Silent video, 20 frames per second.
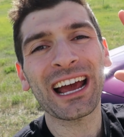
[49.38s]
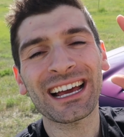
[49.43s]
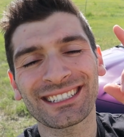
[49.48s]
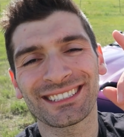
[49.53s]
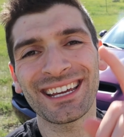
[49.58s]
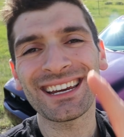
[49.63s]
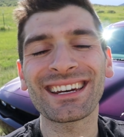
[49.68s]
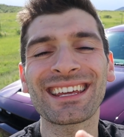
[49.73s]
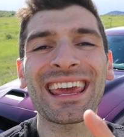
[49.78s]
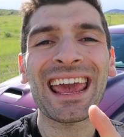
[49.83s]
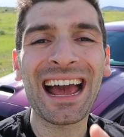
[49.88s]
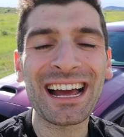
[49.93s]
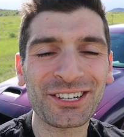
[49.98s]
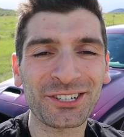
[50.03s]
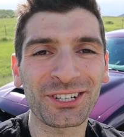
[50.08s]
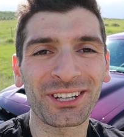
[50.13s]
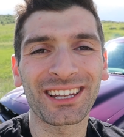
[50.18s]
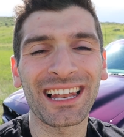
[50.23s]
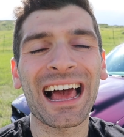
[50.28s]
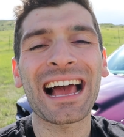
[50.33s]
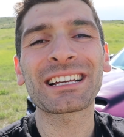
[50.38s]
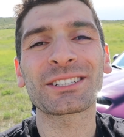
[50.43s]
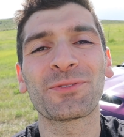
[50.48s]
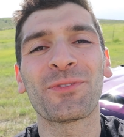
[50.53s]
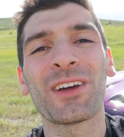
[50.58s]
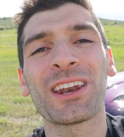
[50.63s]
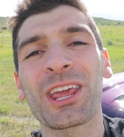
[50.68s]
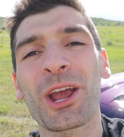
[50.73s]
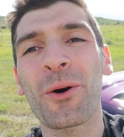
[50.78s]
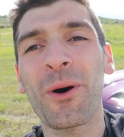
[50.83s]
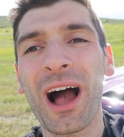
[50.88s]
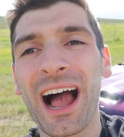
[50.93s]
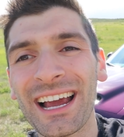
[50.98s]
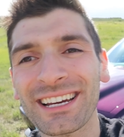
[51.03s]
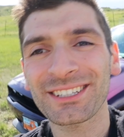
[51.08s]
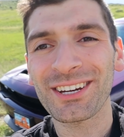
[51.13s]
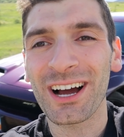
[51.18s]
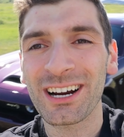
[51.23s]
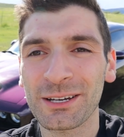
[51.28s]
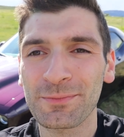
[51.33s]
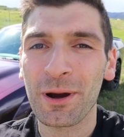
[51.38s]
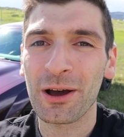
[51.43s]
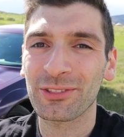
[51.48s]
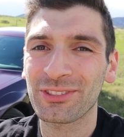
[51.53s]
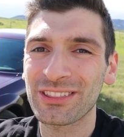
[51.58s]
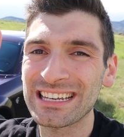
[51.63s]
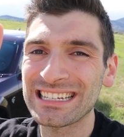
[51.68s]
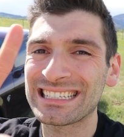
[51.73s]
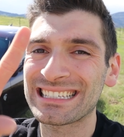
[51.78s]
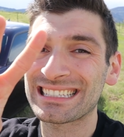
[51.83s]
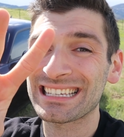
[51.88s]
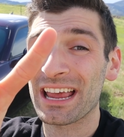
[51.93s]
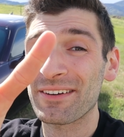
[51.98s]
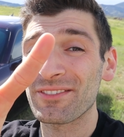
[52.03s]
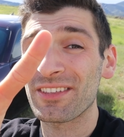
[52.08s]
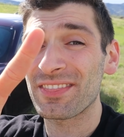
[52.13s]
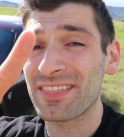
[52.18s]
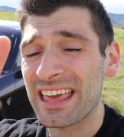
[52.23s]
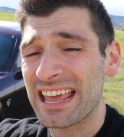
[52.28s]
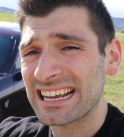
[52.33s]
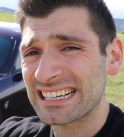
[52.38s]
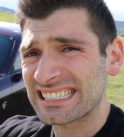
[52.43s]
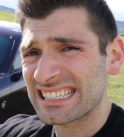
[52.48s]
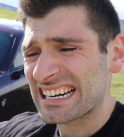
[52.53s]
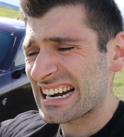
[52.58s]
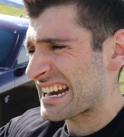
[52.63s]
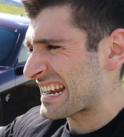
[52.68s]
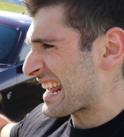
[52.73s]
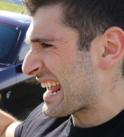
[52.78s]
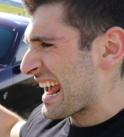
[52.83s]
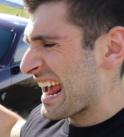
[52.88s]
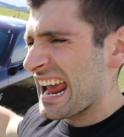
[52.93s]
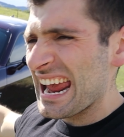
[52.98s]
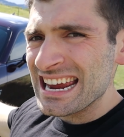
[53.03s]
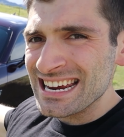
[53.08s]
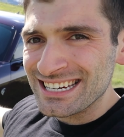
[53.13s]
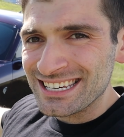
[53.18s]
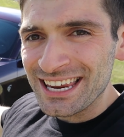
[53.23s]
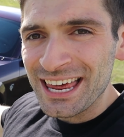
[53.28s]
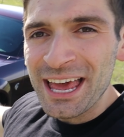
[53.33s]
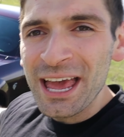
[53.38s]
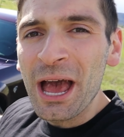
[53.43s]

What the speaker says: guys didn't catch the last video, I talked about these 7 things that I hate